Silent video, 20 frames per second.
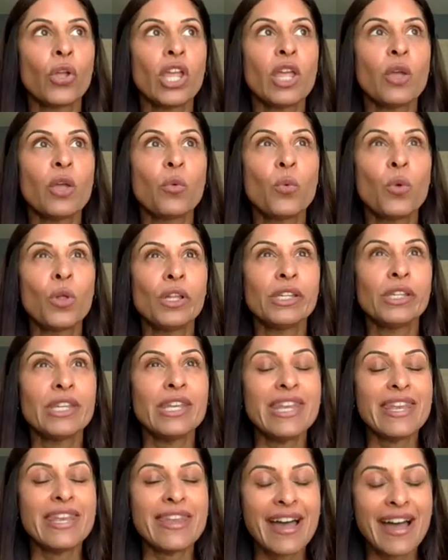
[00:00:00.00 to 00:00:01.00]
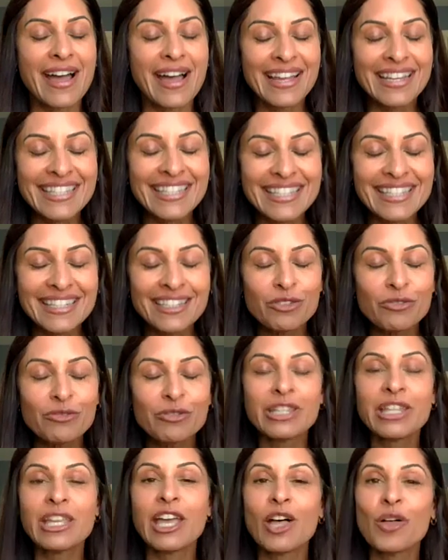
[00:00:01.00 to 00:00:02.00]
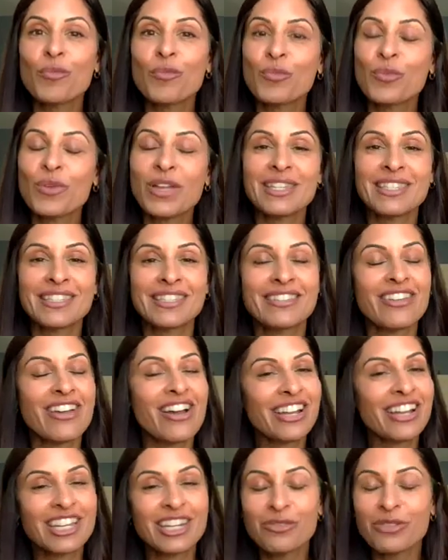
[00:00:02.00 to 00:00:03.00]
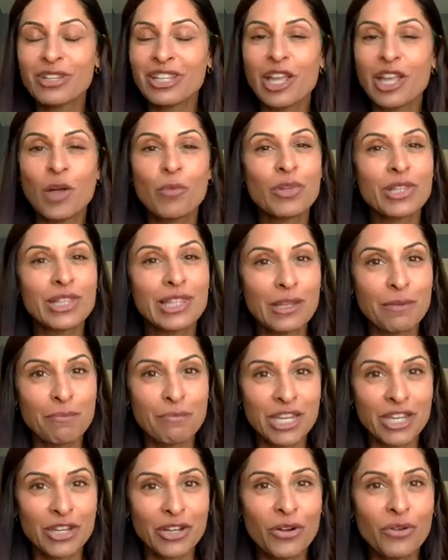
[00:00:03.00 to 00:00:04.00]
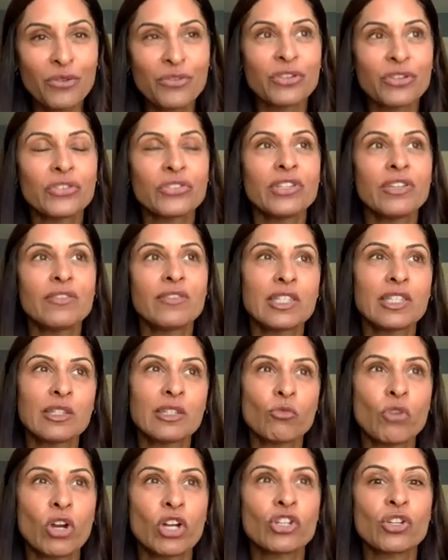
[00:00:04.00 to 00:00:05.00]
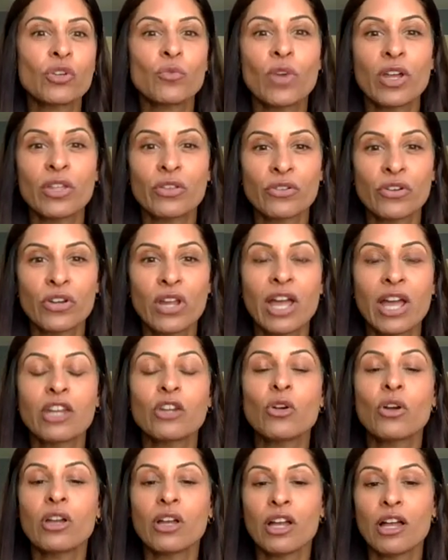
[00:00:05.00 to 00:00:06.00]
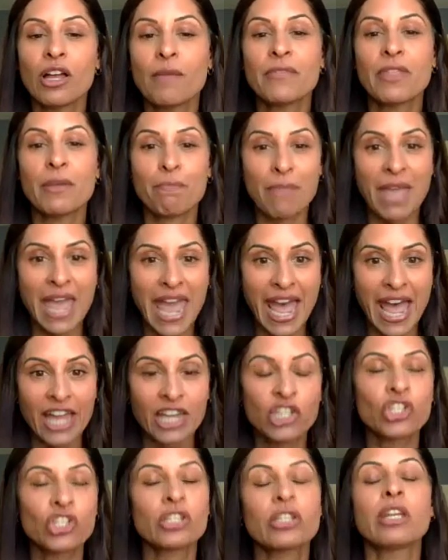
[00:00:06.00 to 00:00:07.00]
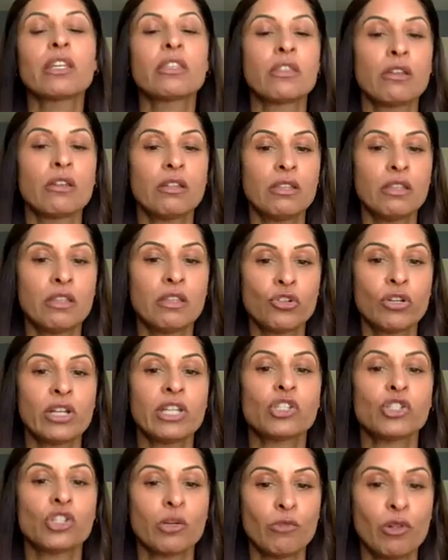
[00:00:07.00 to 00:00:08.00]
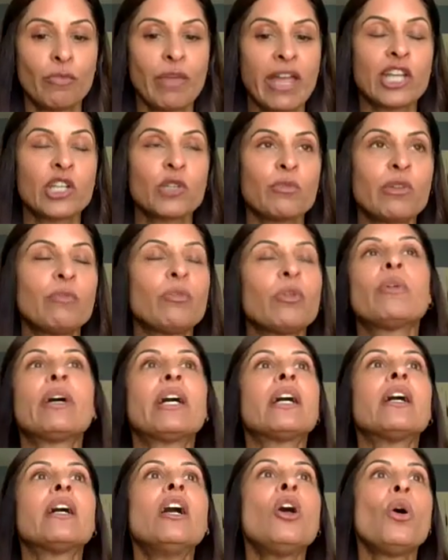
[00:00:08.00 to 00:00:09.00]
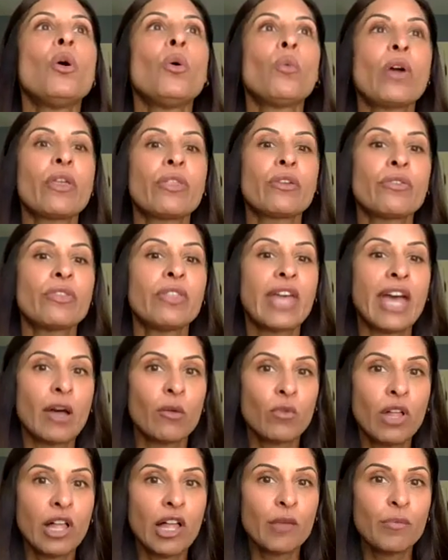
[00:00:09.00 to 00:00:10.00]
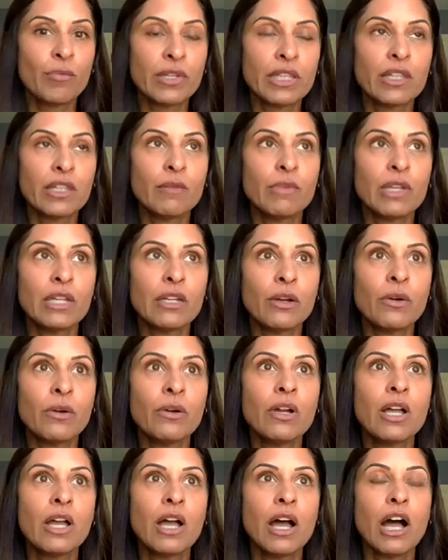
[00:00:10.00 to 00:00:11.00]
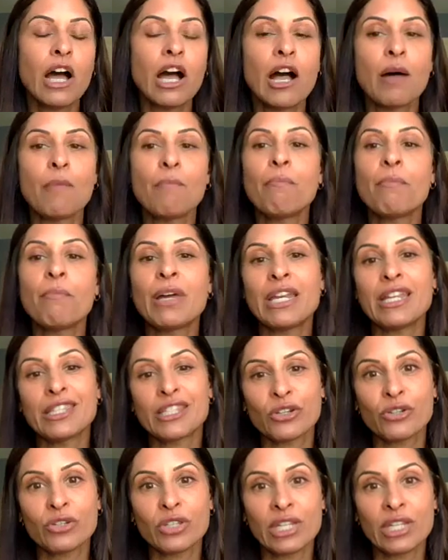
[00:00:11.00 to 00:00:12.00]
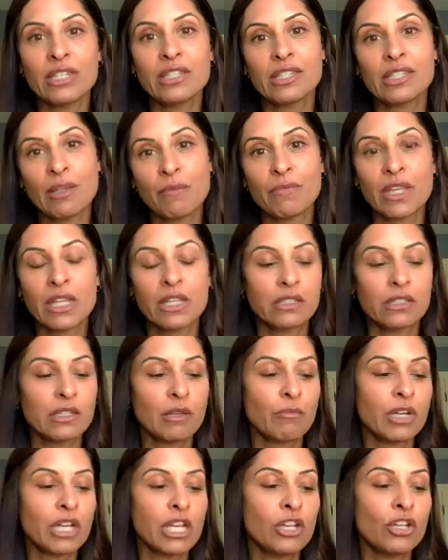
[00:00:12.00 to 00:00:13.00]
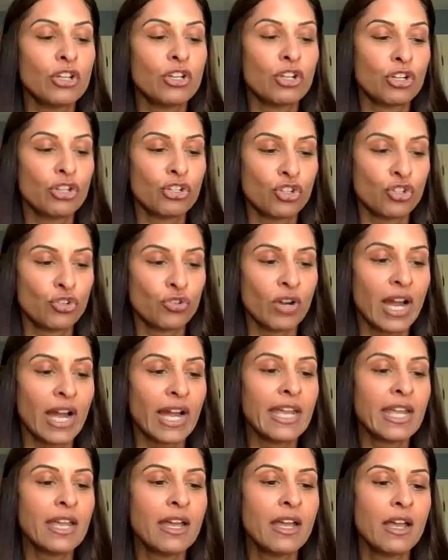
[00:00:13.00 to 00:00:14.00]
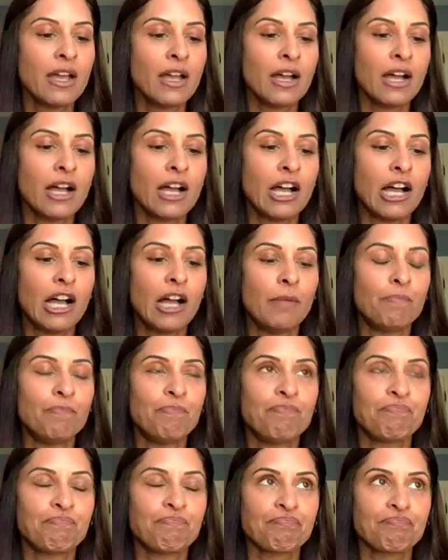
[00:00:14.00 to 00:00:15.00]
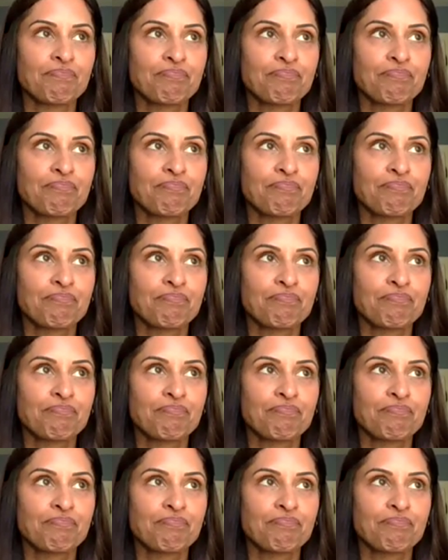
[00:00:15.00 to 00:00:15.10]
It will not really help. It's not going to really help with libido. There's even some question whether or not the patch, like the transdermal patch people wear, whether that will help with libido. But it's certainly something somebody could try. And